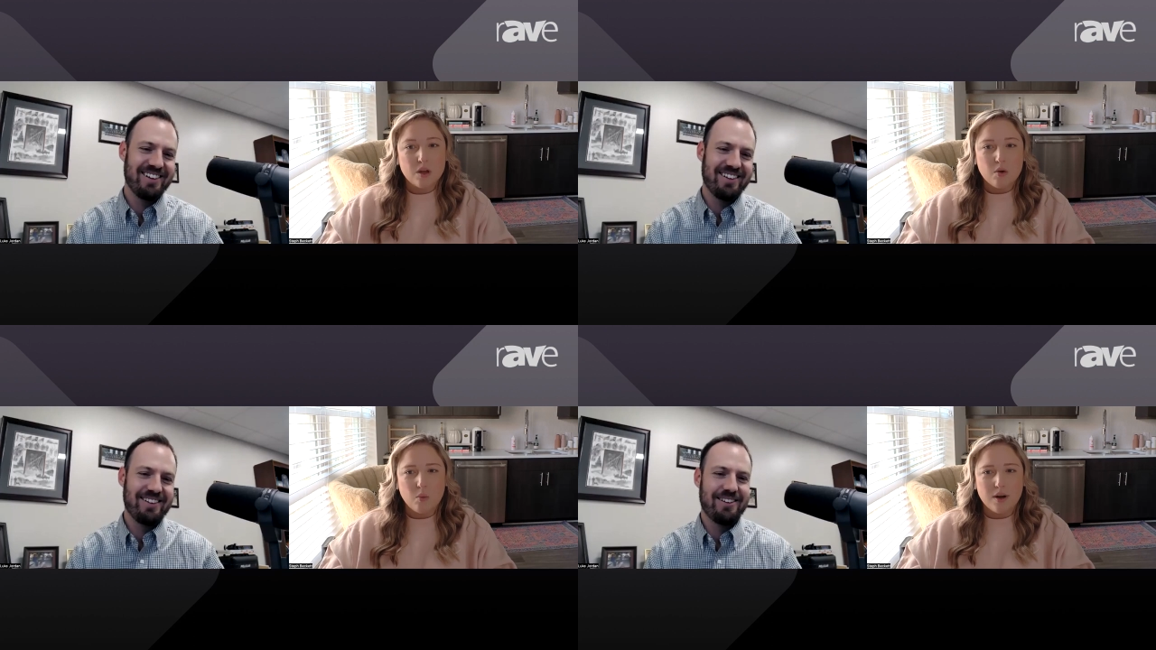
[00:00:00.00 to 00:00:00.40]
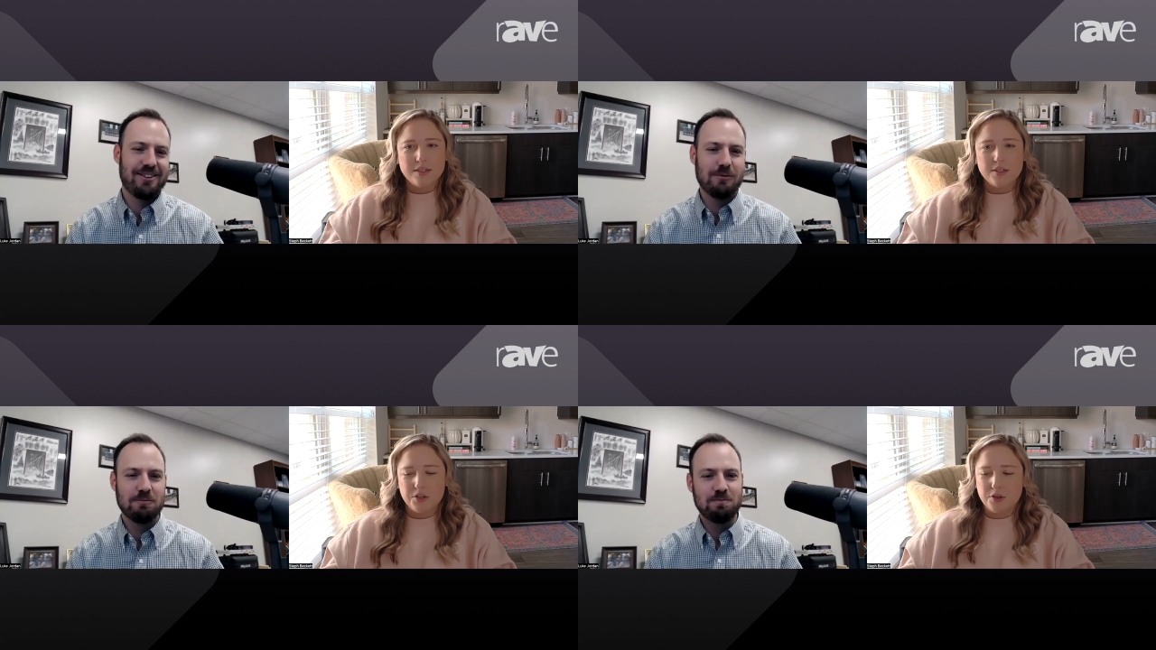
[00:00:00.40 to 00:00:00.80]
Speaker 1: What
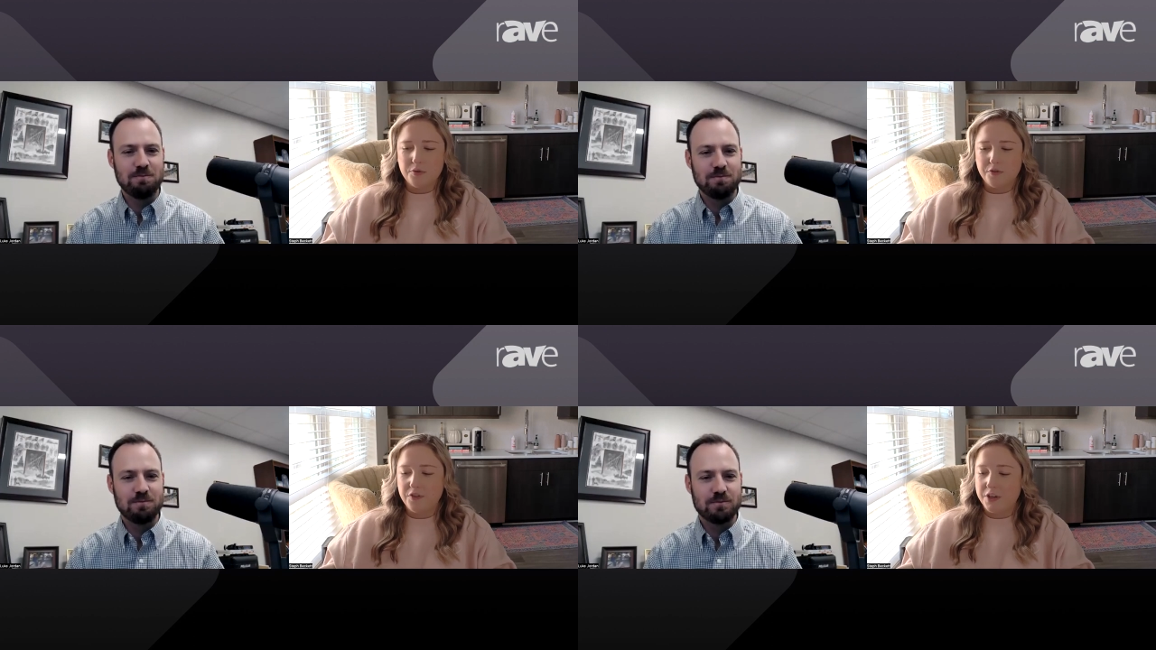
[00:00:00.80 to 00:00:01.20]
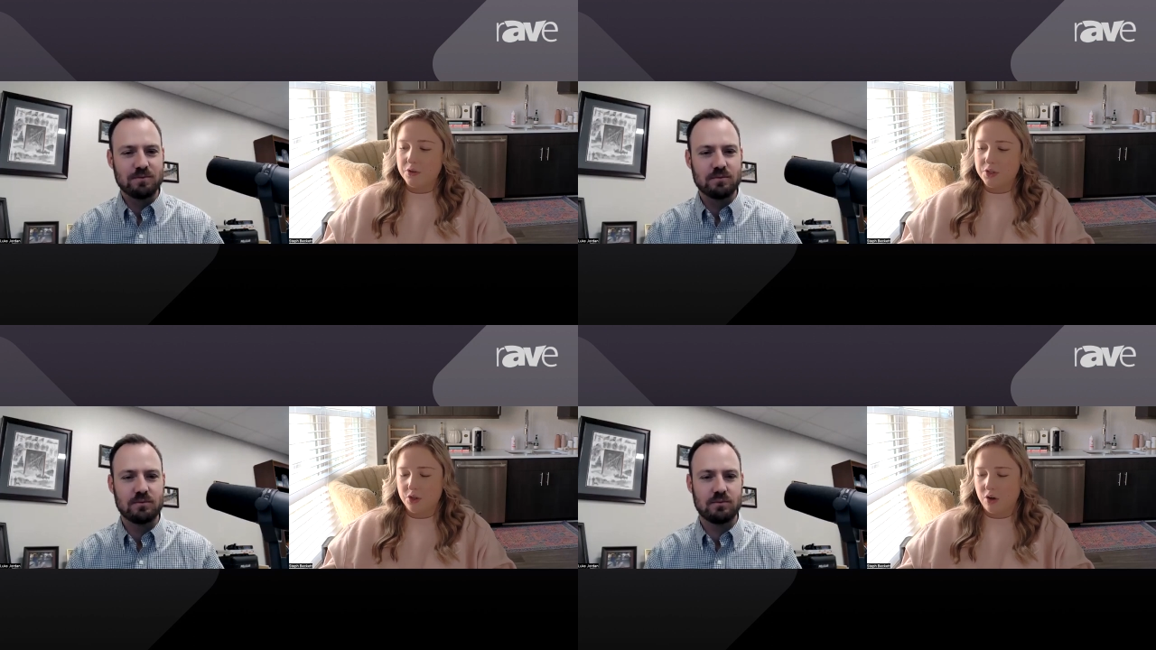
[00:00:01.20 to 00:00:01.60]
did you feel
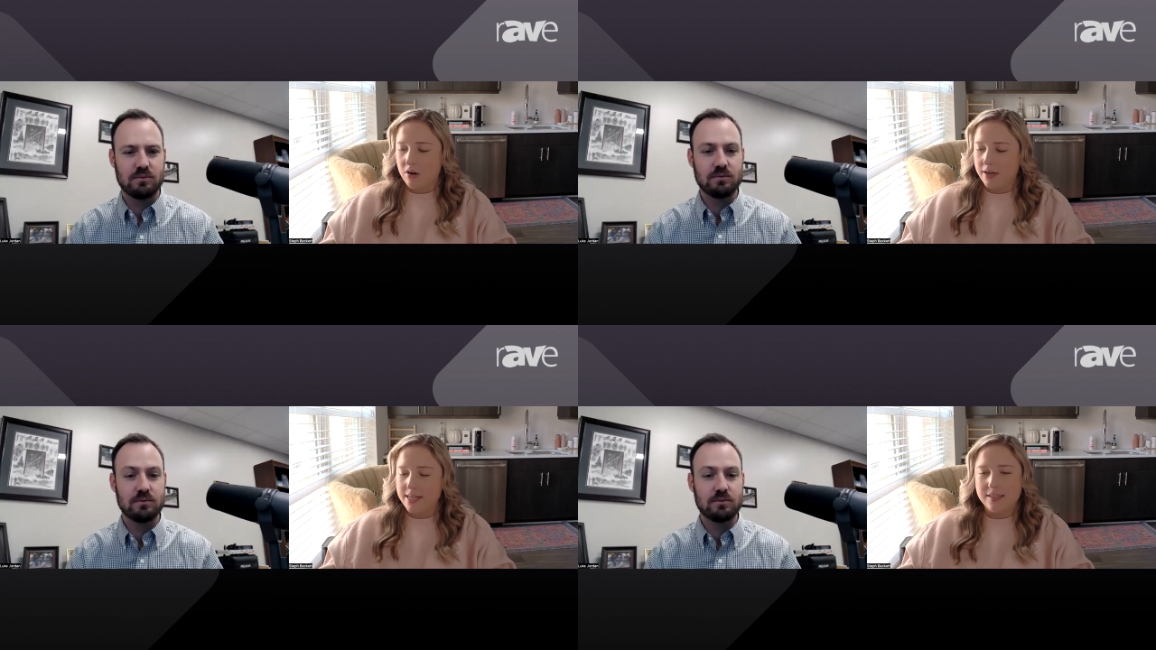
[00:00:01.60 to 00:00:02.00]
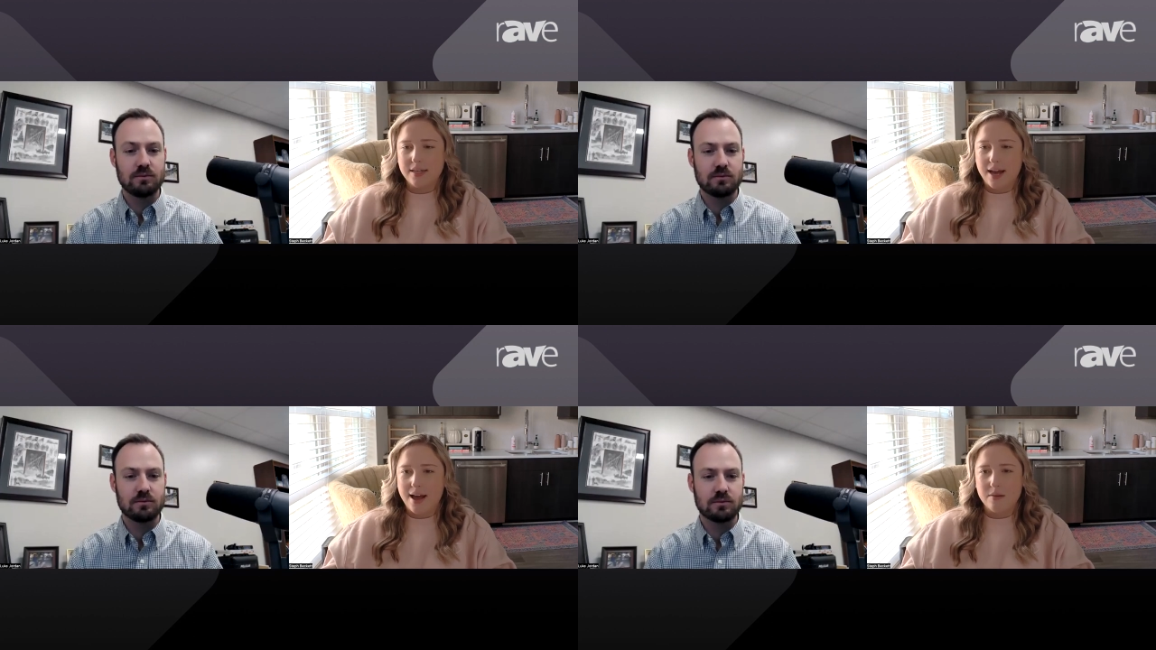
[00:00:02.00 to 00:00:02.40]
strongest
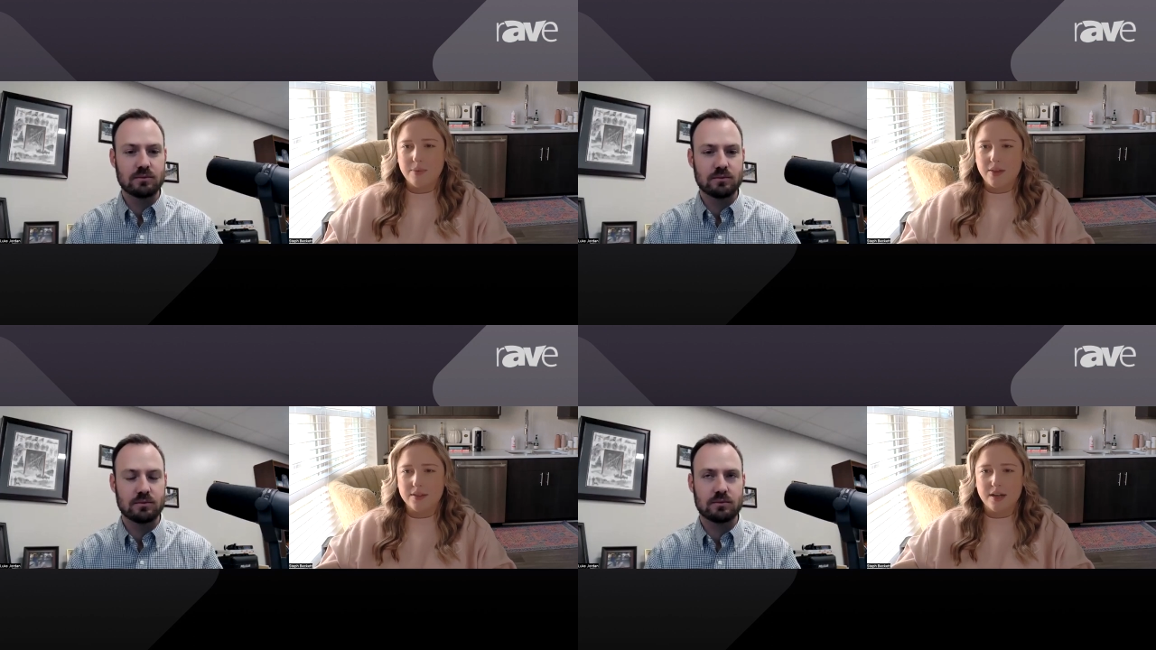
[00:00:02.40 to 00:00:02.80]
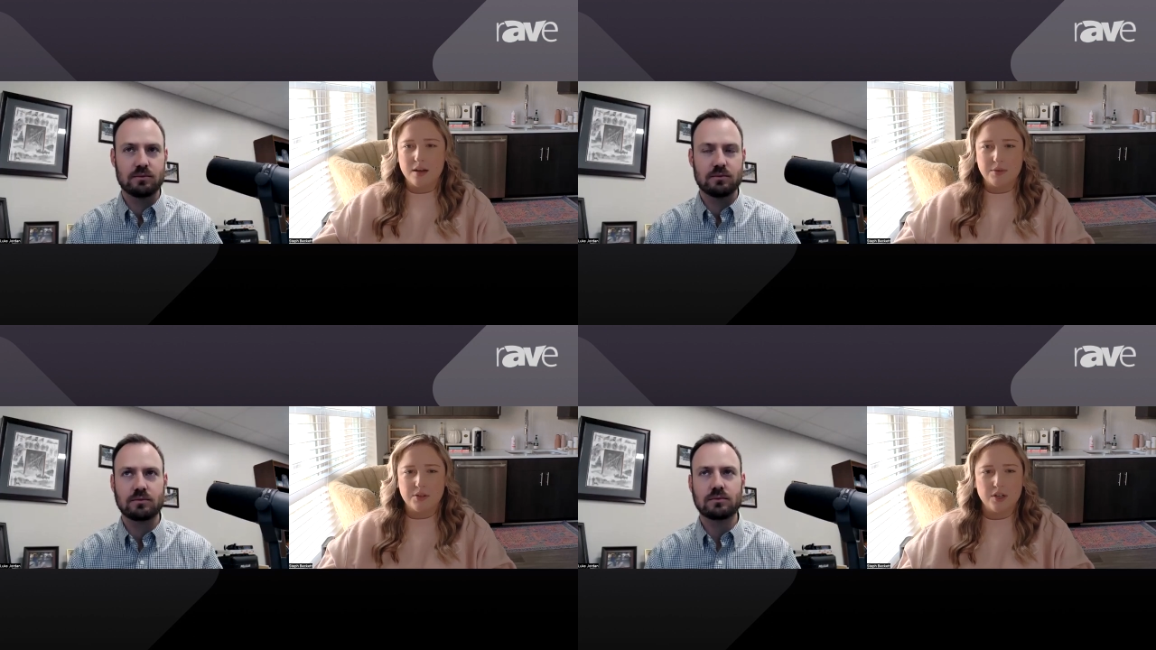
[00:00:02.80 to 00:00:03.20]
at by the
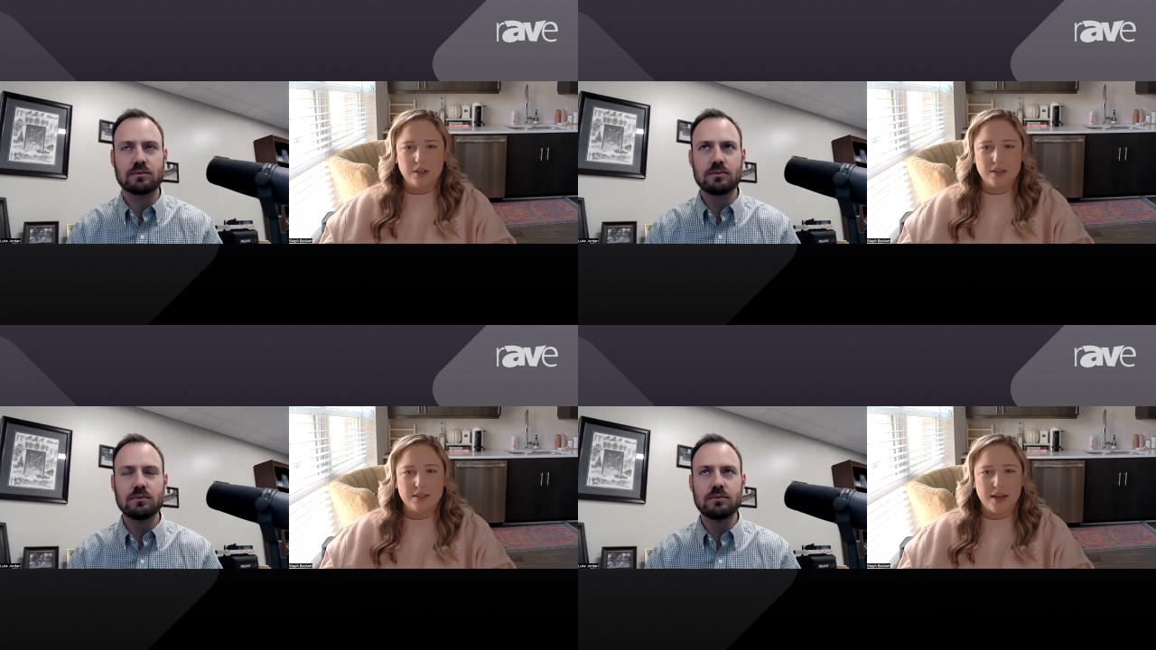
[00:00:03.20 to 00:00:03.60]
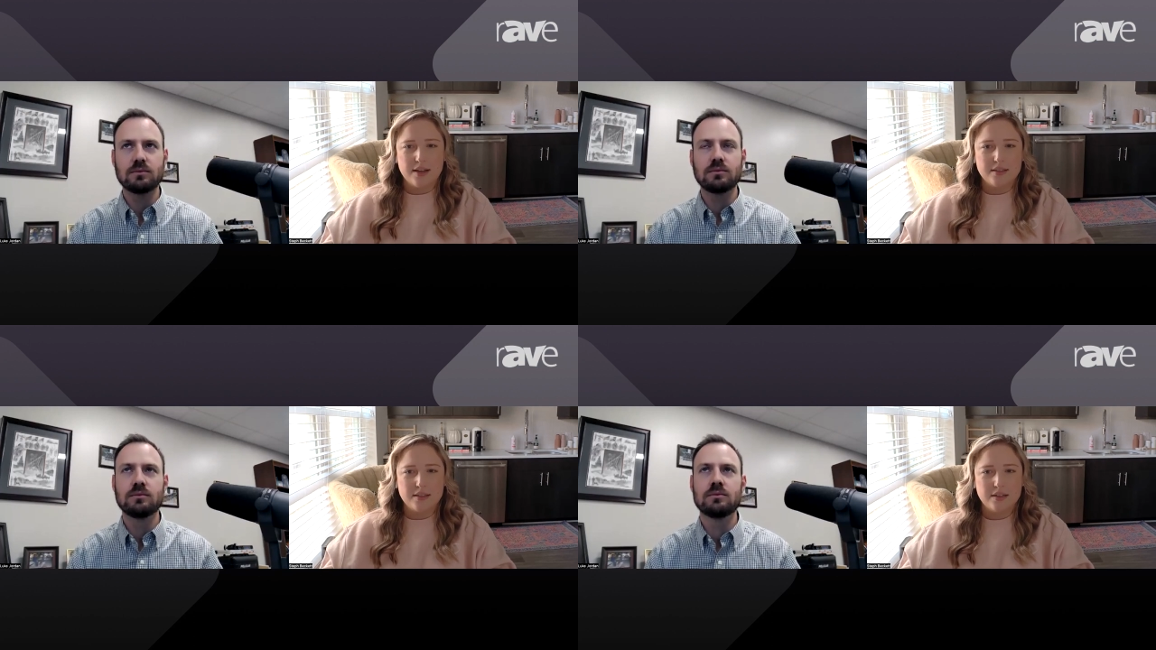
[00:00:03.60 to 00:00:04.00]
time you took the
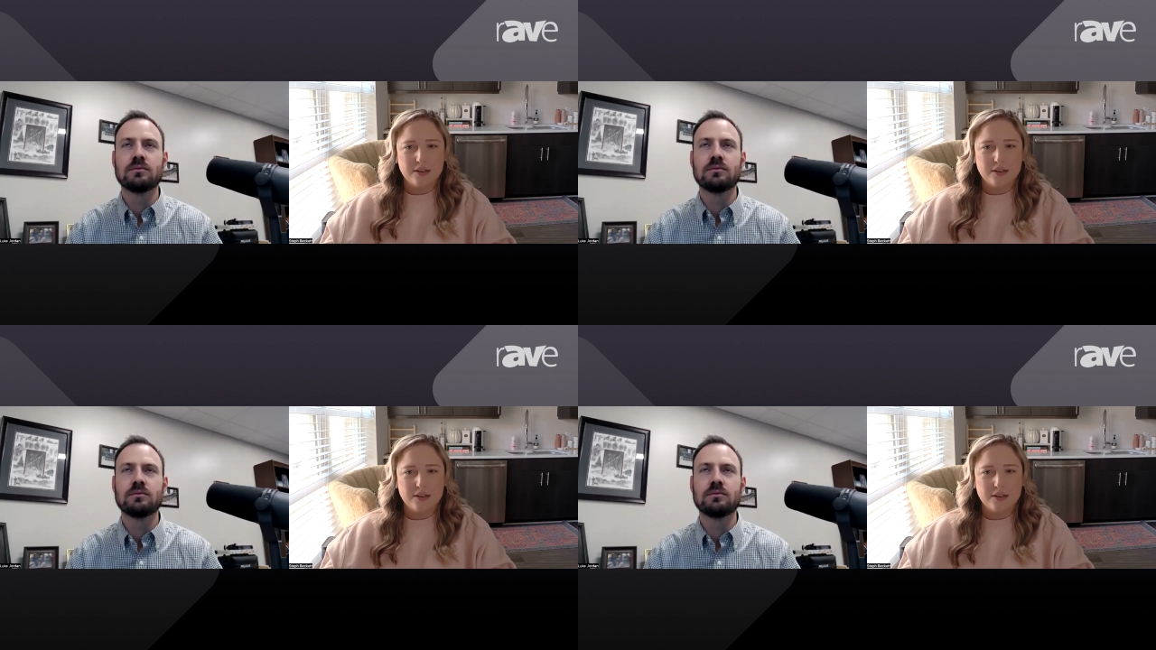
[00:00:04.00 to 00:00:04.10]
test?